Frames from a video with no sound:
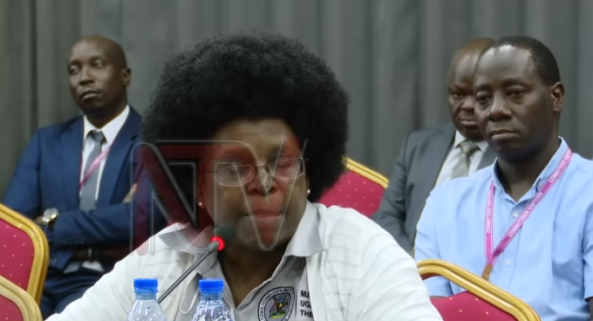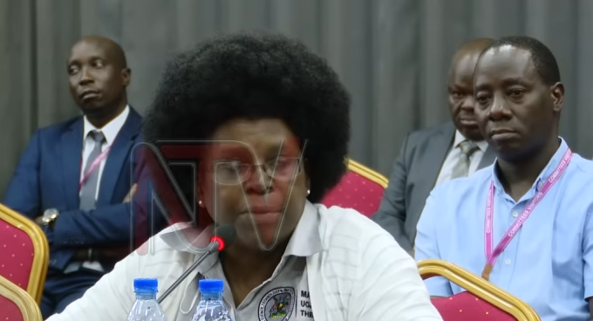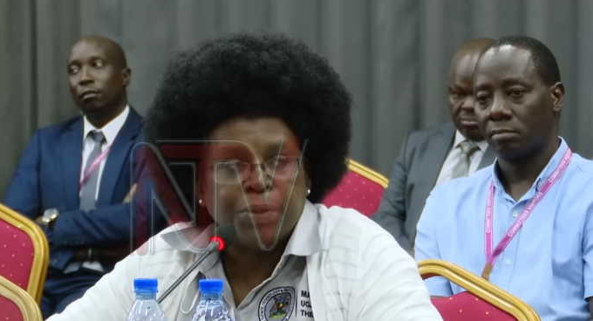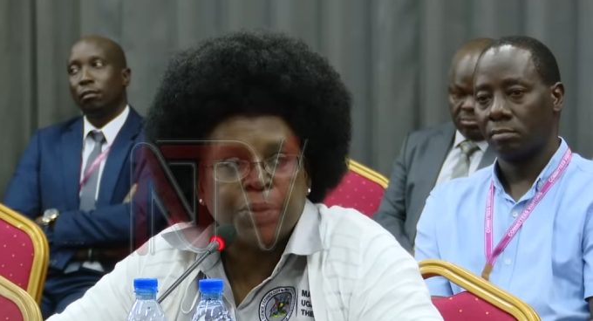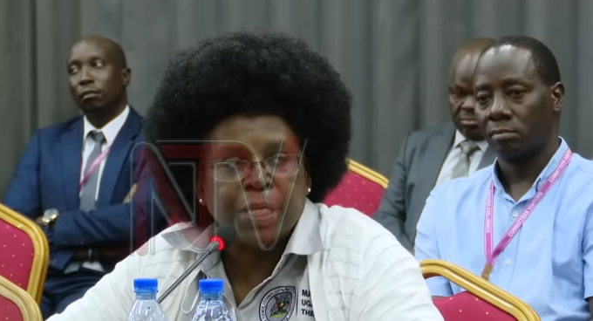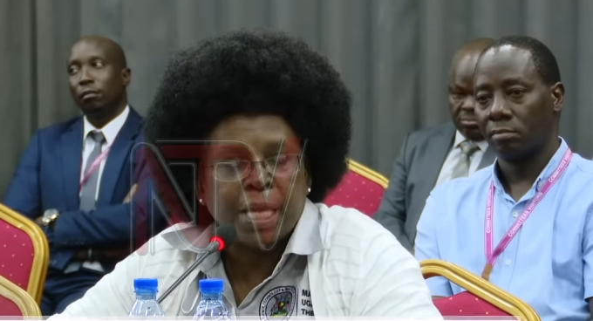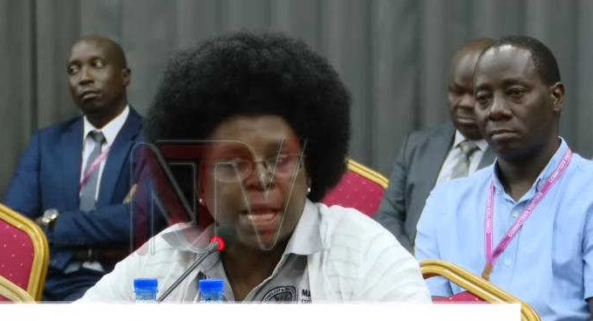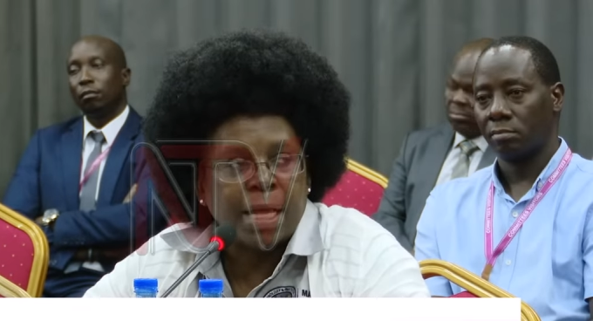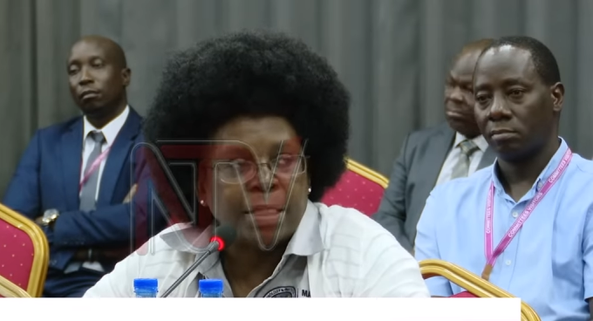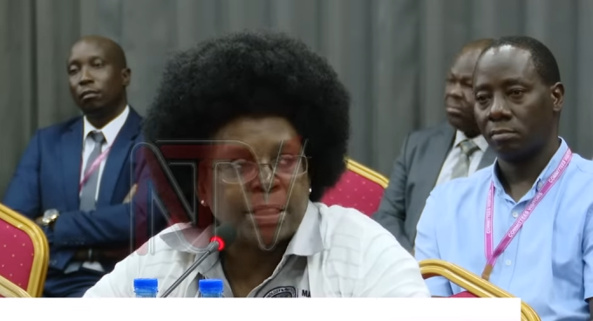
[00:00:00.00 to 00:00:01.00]
Speaker 1: between
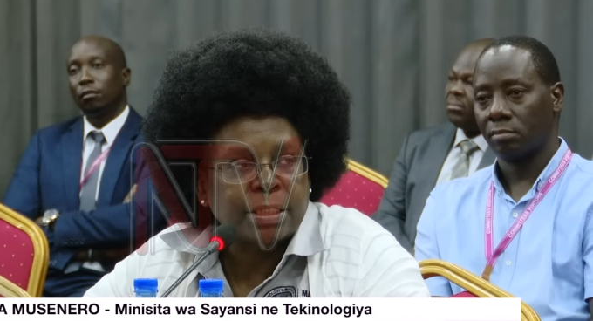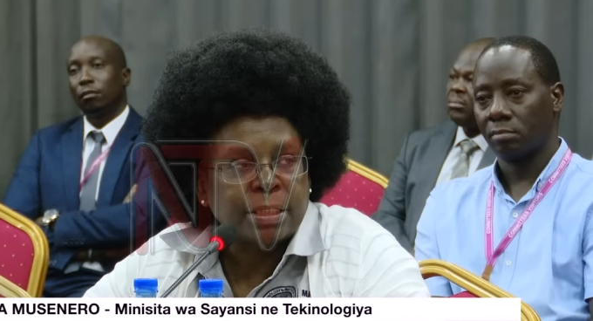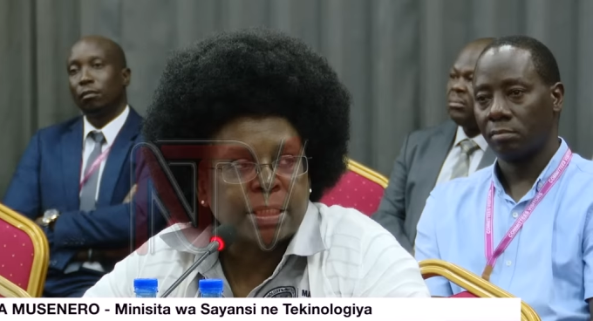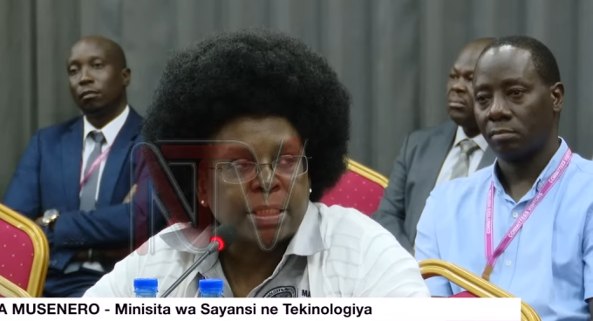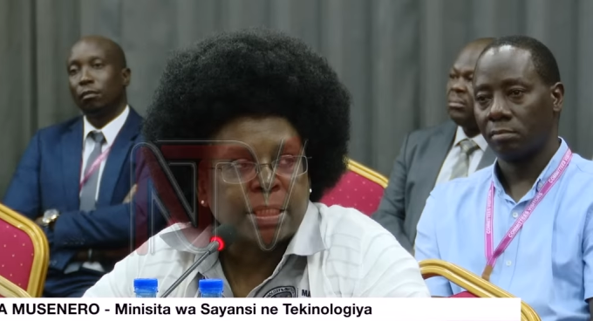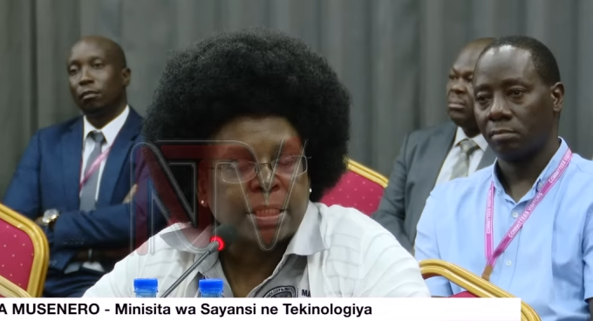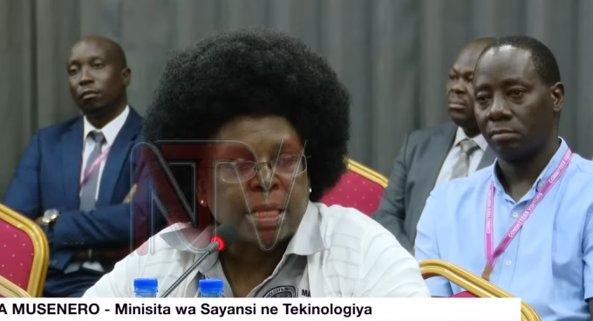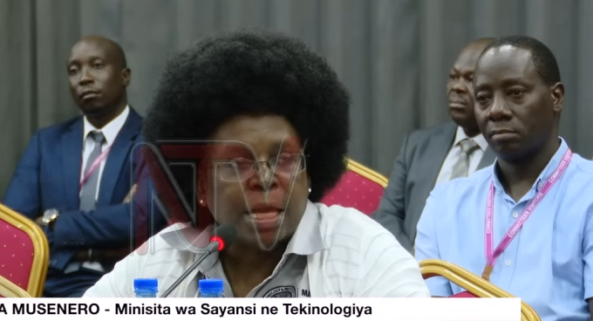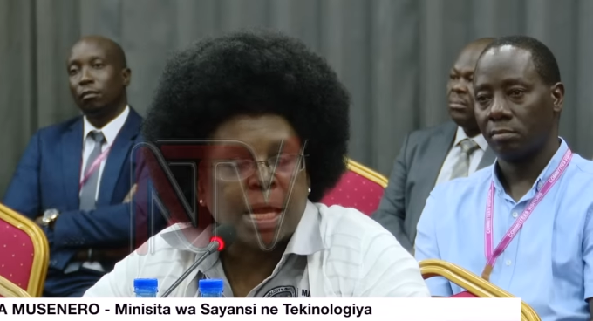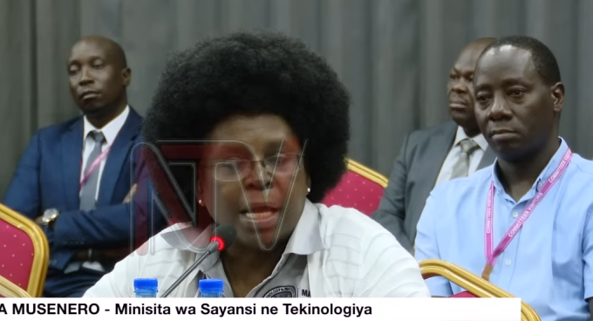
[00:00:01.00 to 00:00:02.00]
us
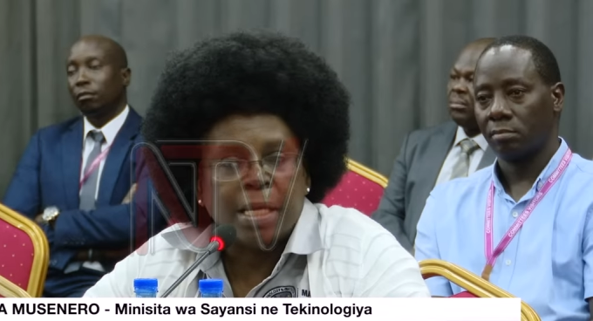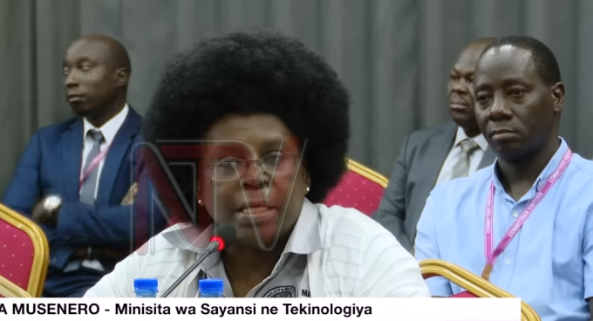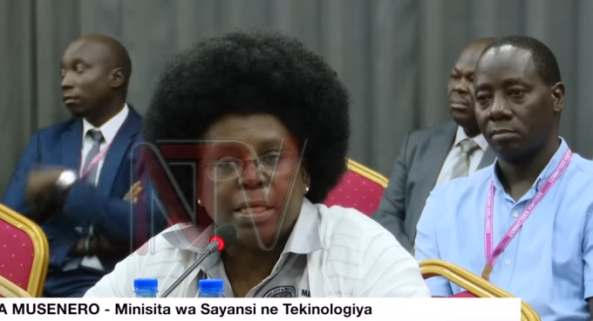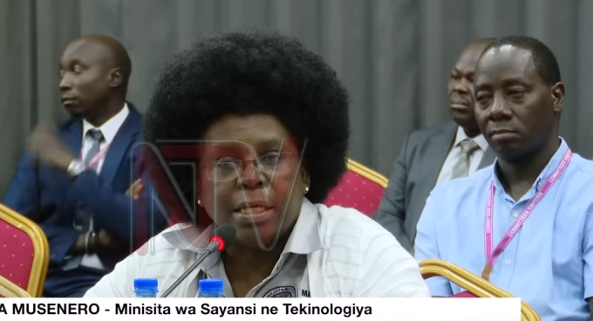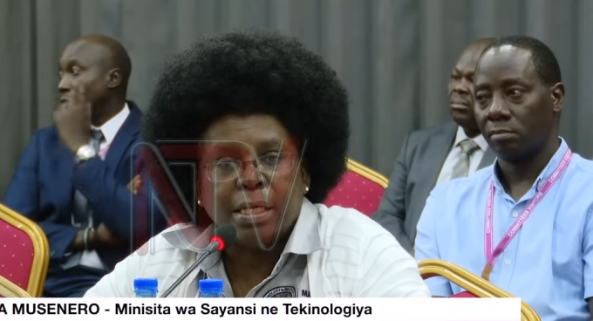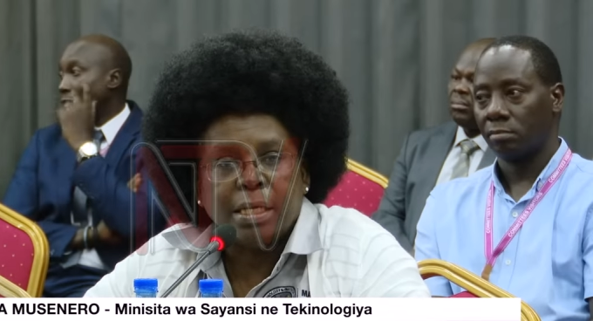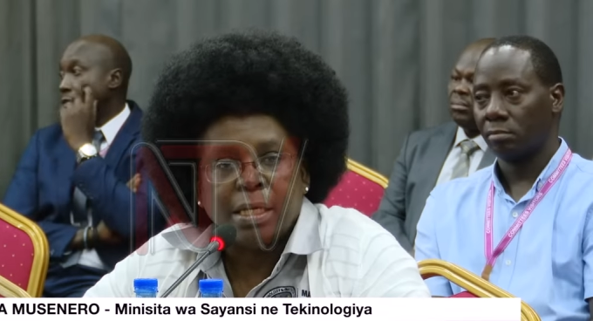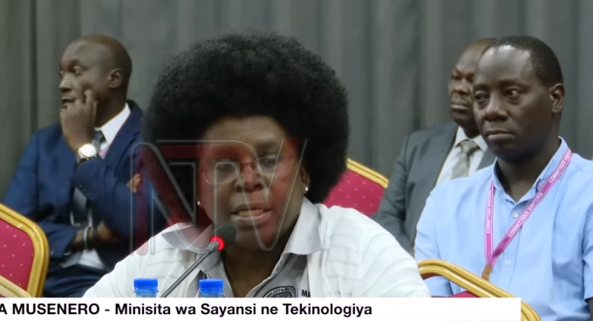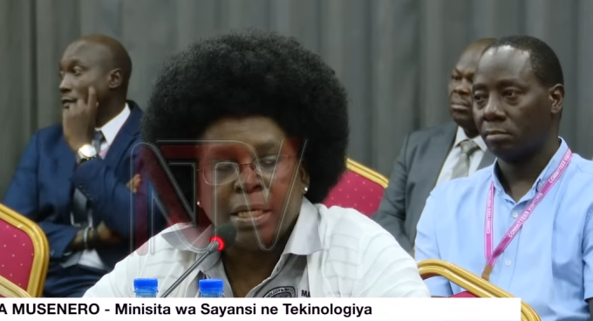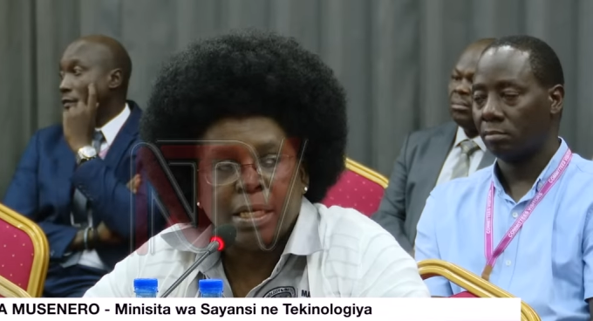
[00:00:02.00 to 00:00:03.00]
and
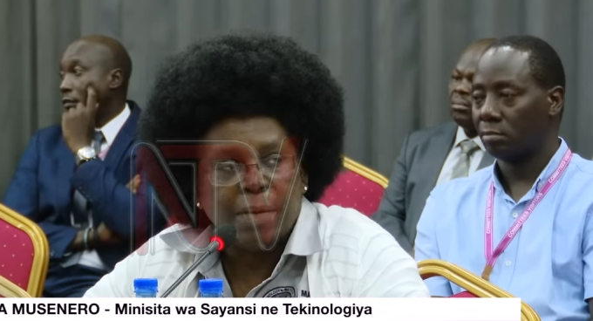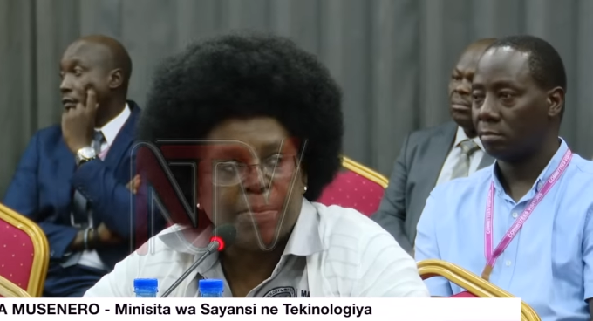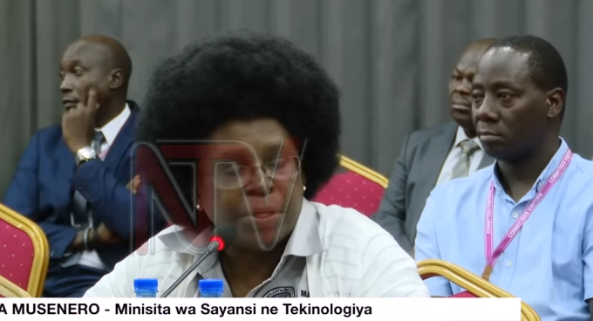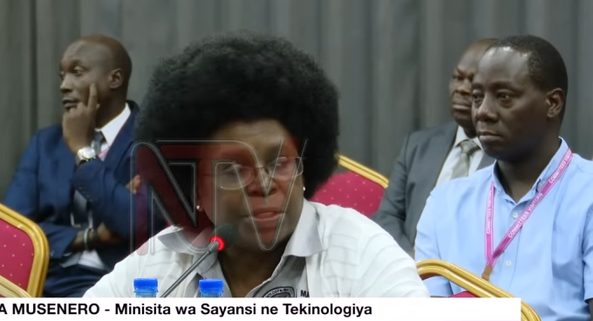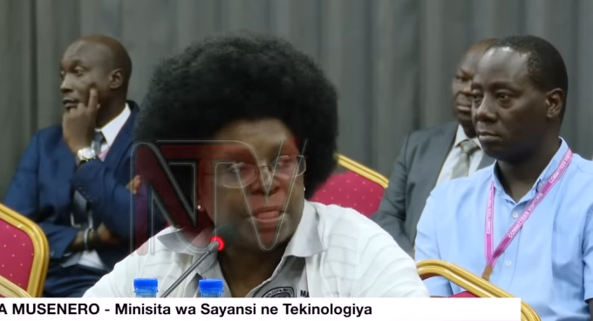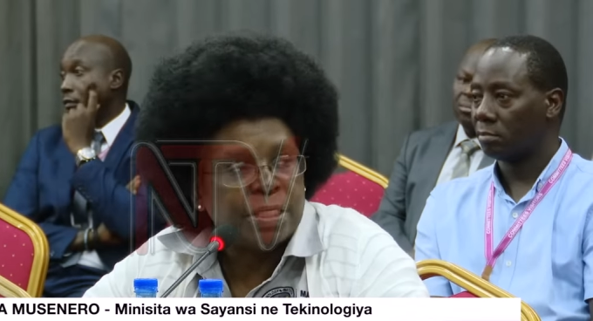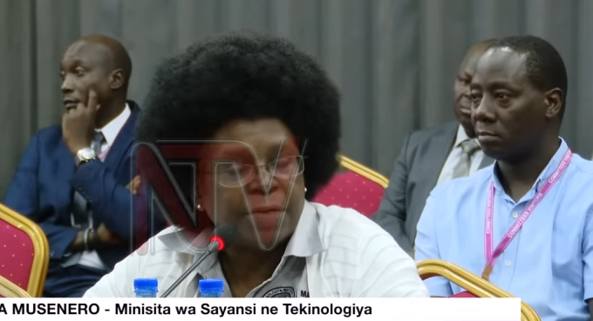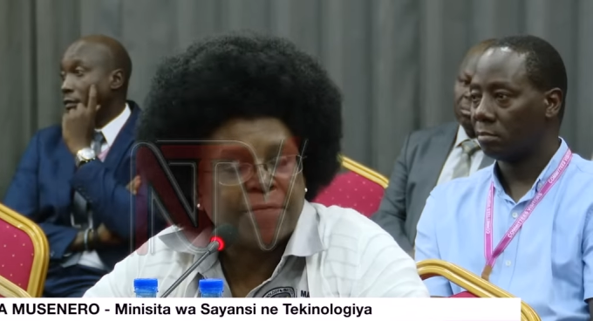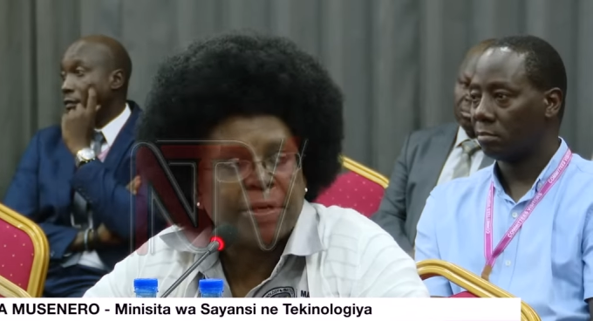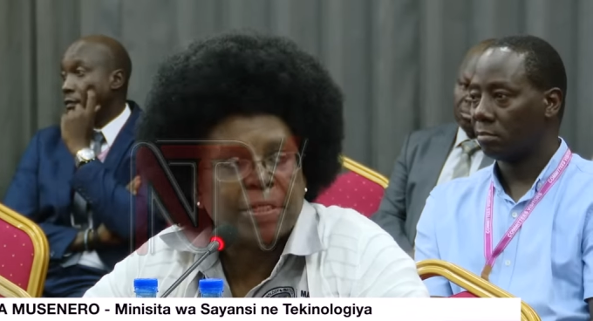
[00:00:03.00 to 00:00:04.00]
the
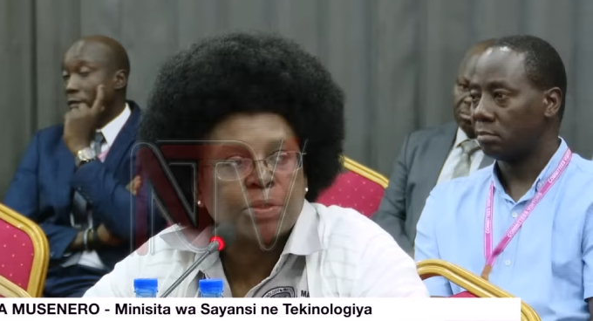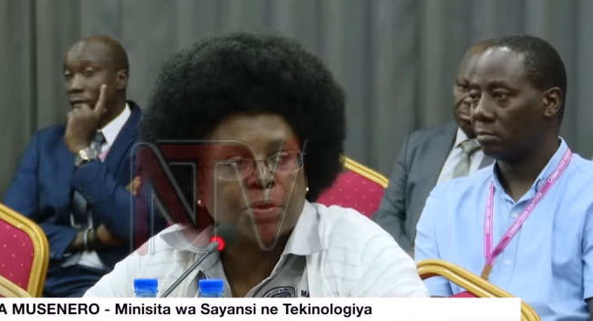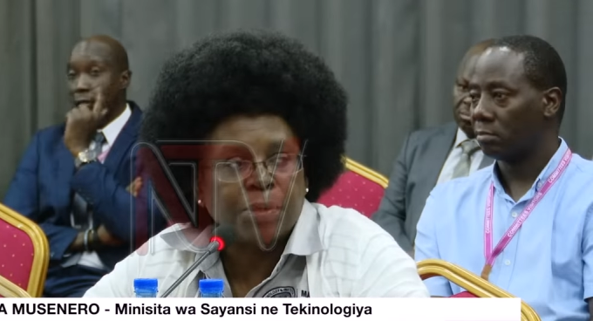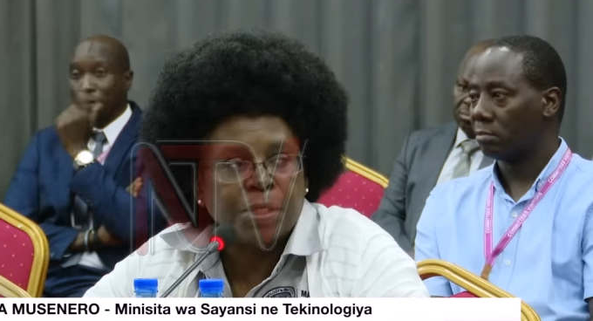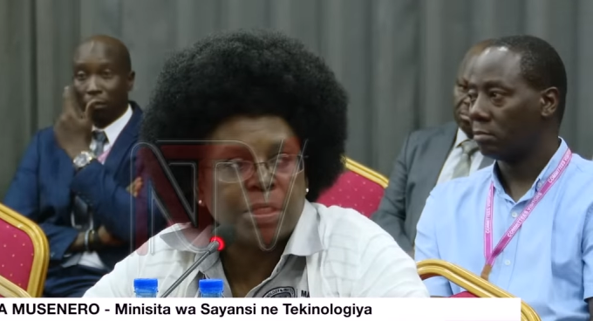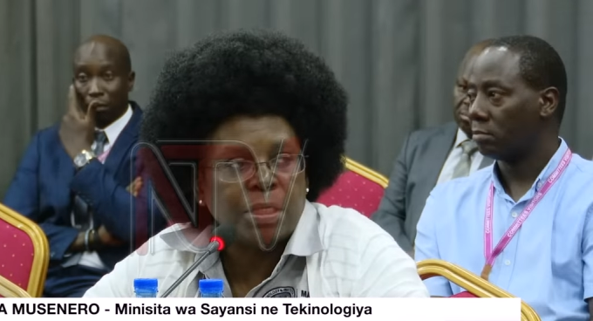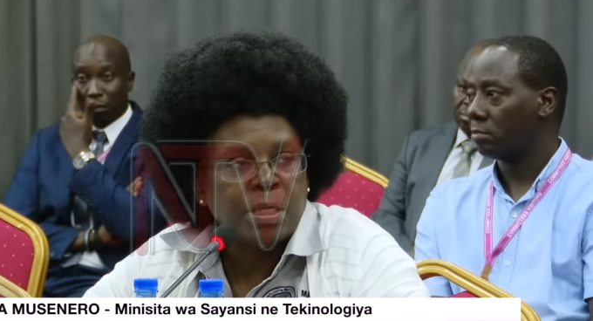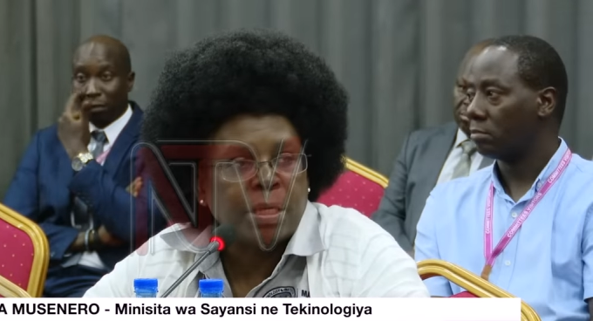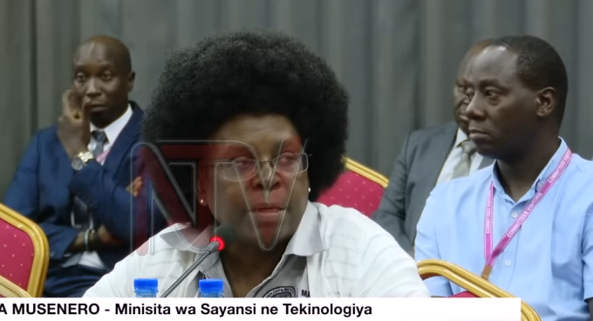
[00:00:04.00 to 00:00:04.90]
Presidential Affairs Committee.